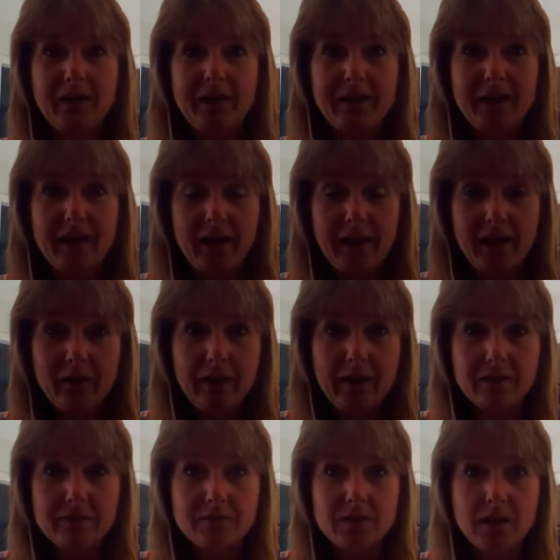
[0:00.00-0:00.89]
And now
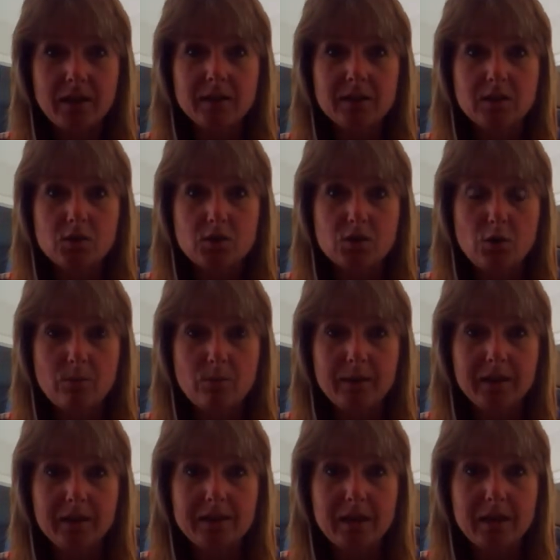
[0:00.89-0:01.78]
I've done it so
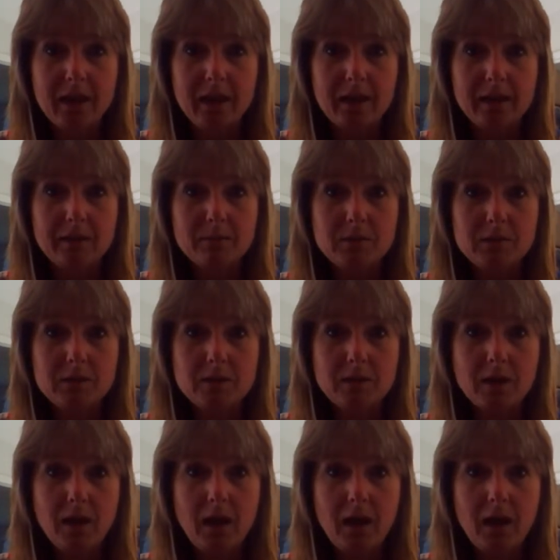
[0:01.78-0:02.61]
many times.